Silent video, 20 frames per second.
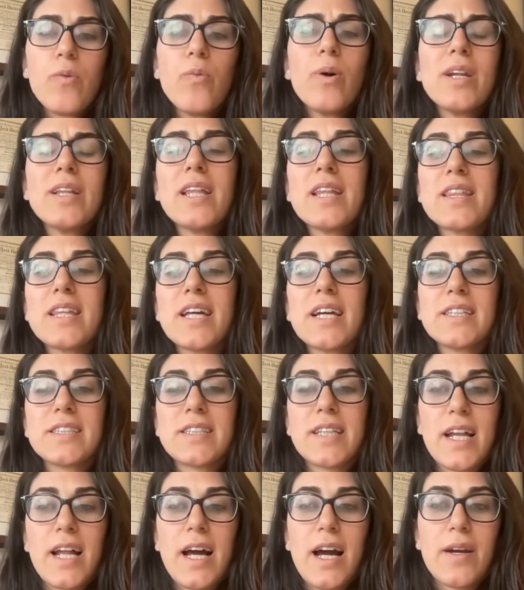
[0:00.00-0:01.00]
One of the things
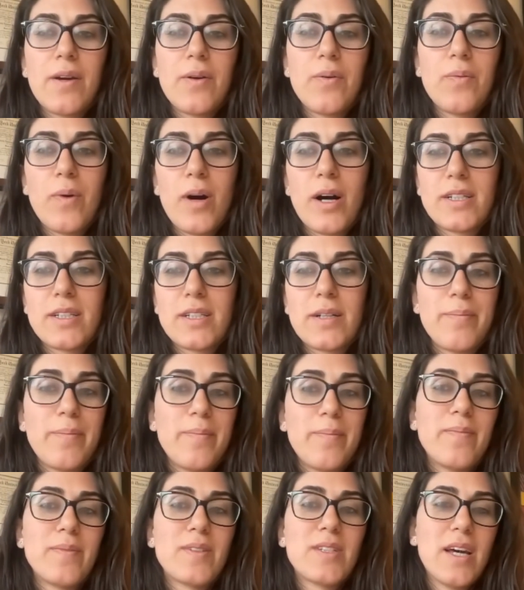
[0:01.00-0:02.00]
that I want
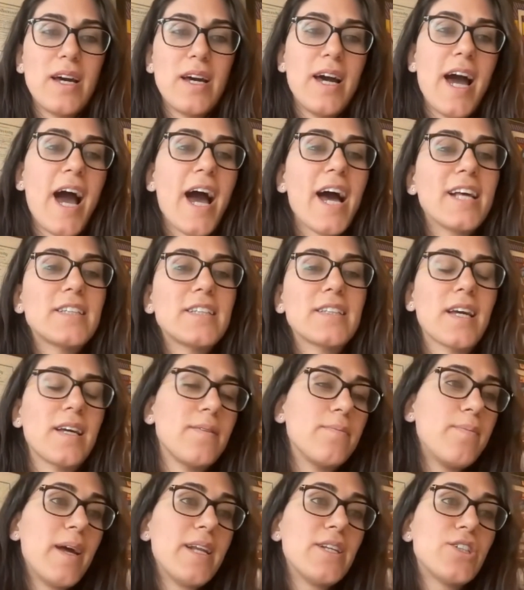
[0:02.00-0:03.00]
to ask
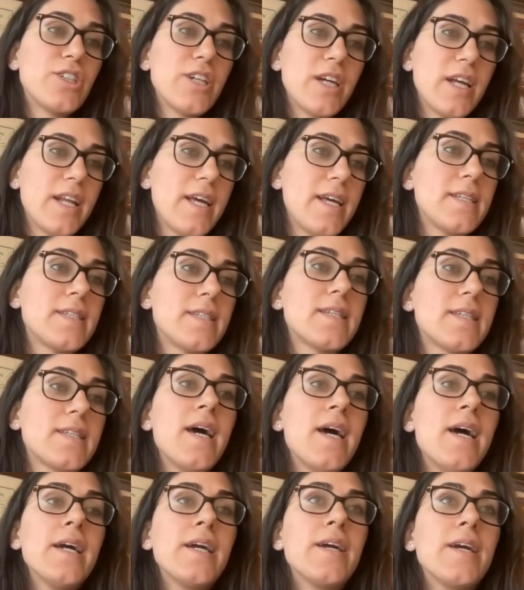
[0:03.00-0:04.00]
and mention is,
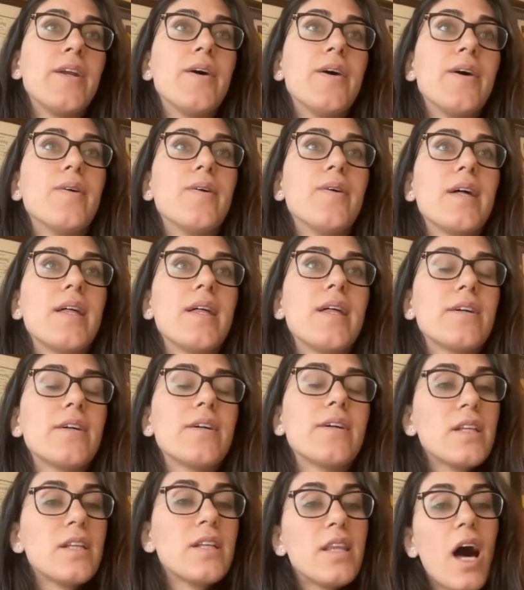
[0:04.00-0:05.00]

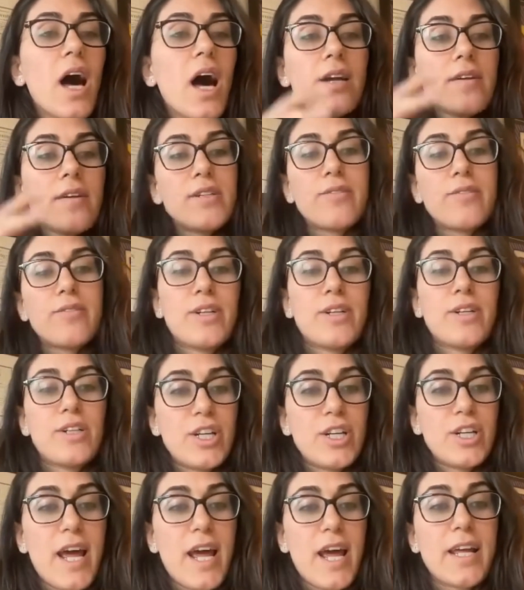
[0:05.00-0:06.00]
there's a lot of different
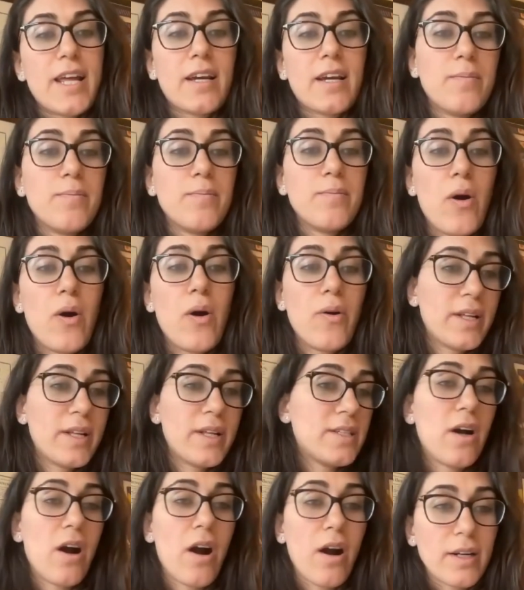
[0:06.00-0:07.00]
genetic
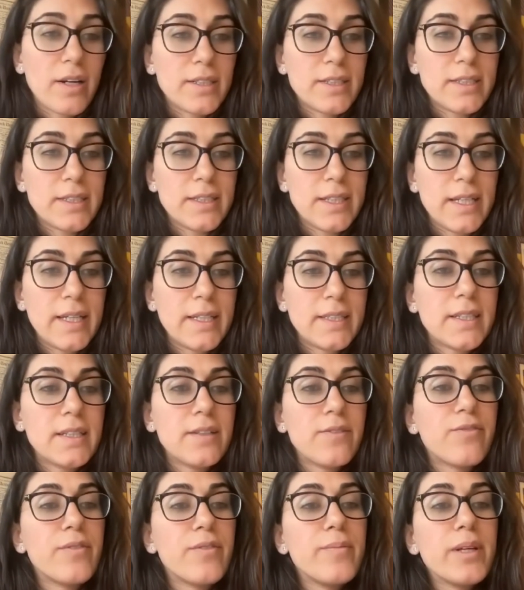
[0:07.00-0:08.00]
components to heart disease,
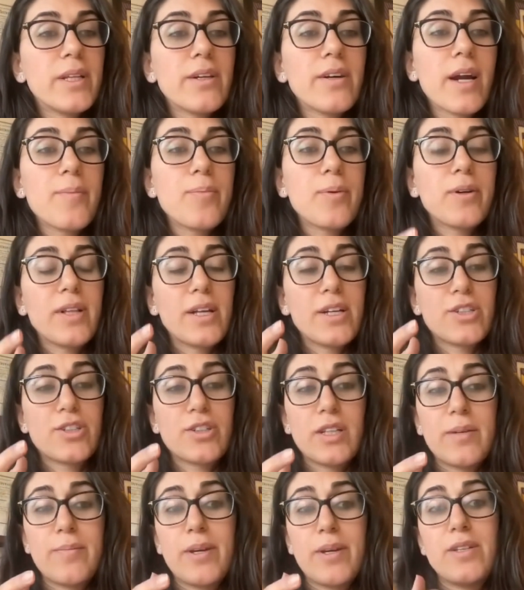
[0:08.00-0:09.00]
and familial
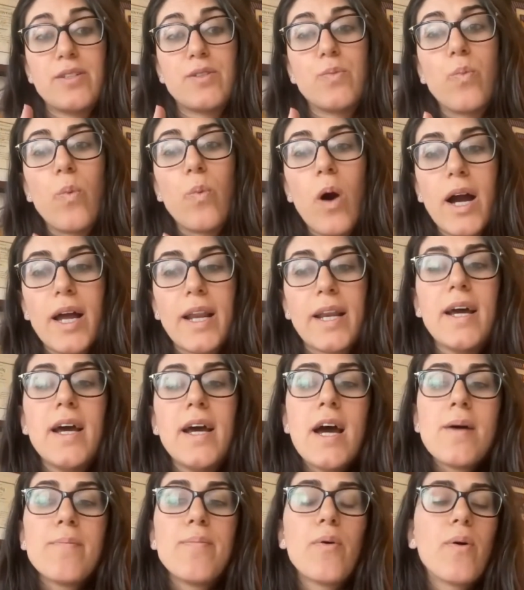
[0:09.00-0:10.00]
hypercholesterolemia is one.
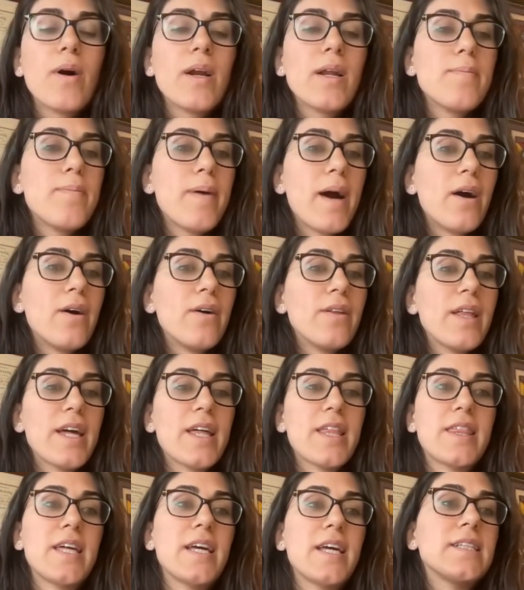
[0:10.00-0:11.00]
But what about
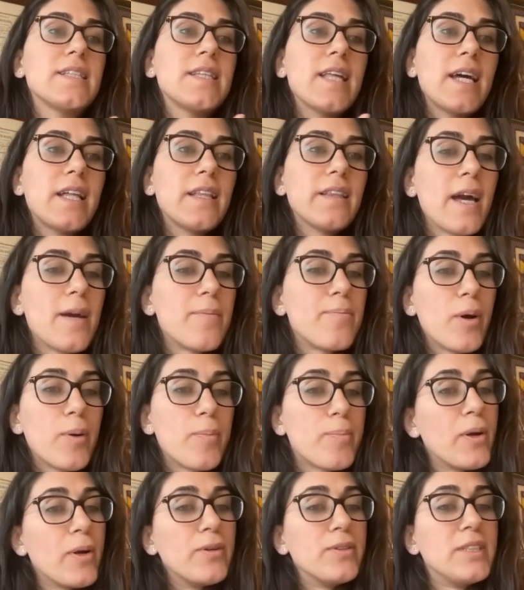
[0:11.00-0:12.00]
things like
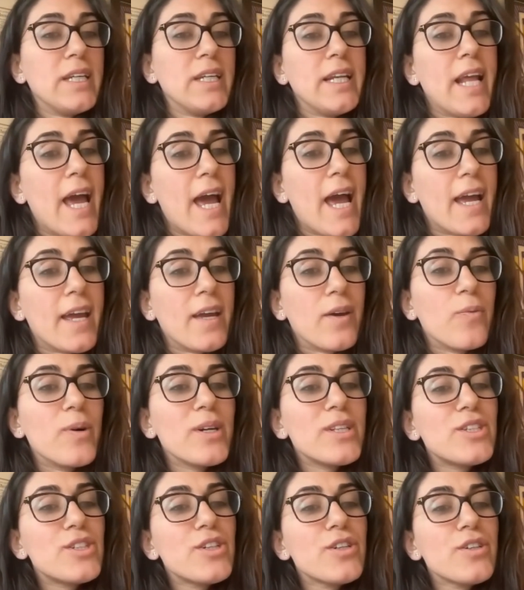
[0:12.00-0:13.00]
lipoprotein A?
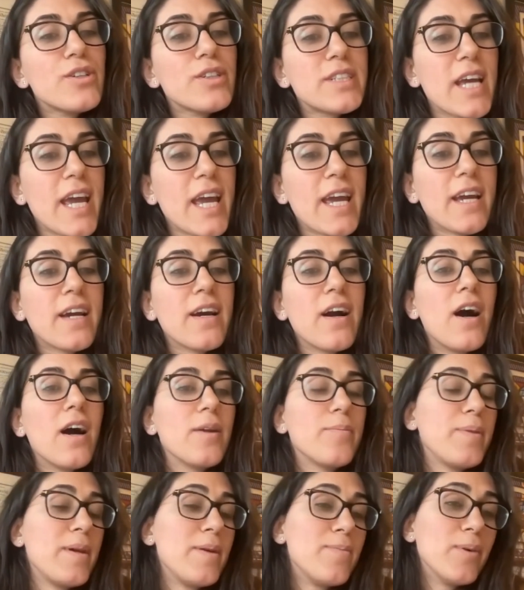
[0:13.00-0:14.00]
What's your take
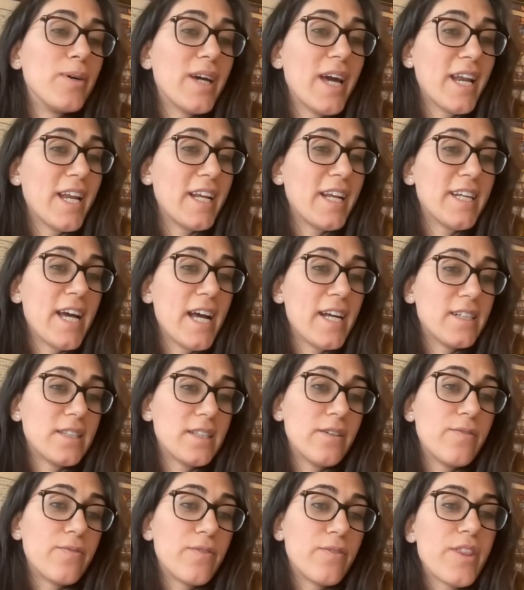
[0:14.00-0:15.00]
on people getting
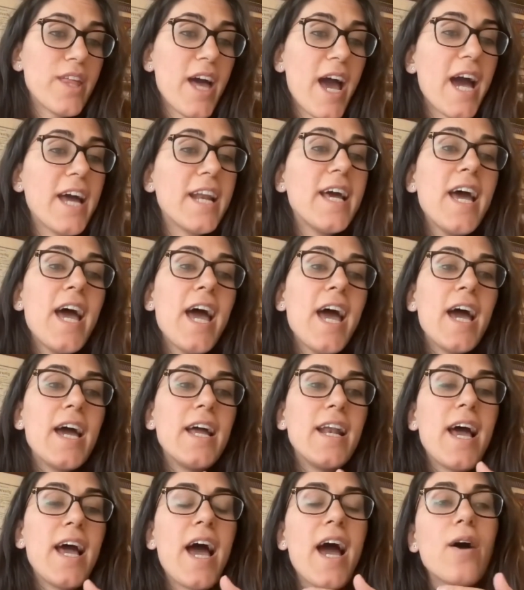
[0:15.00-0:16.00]
tested for that,
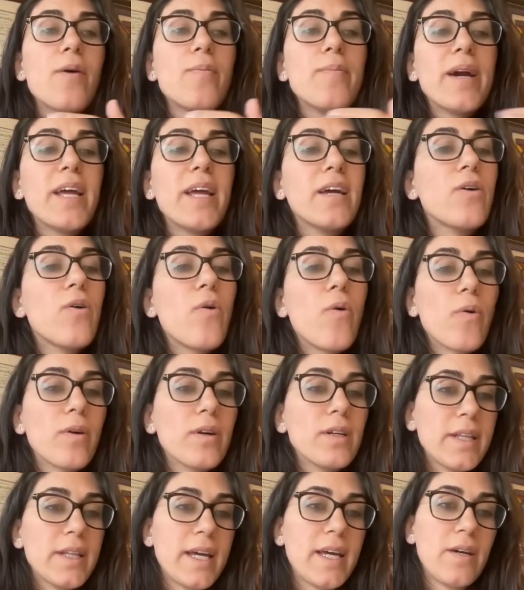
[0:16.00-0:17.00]
and how might it
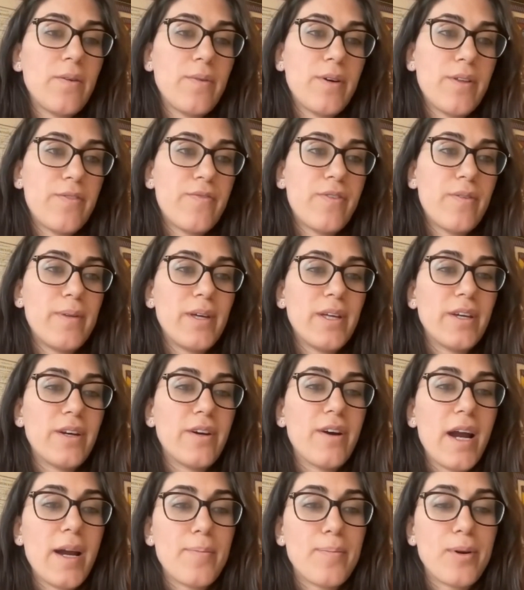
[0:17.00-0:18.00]
correlate with
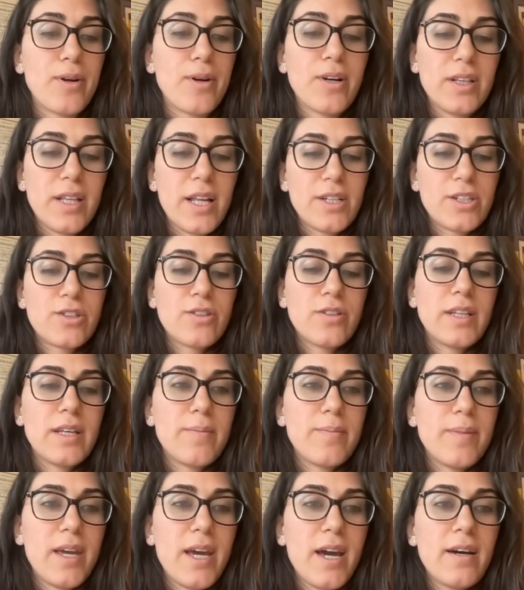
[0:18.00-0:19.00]
familial
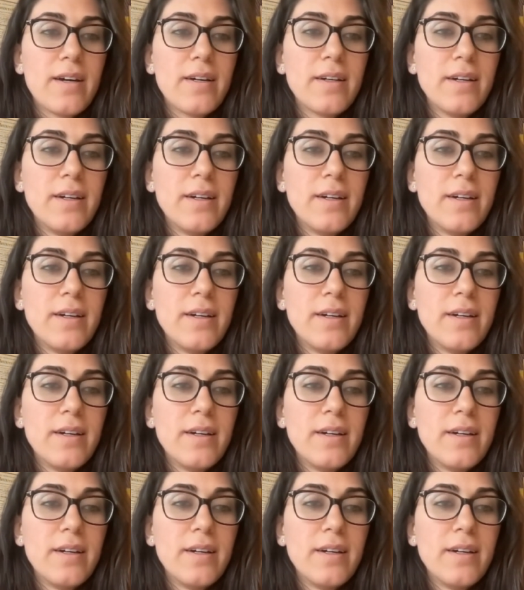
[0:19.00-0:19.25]
hypercholesterolemia?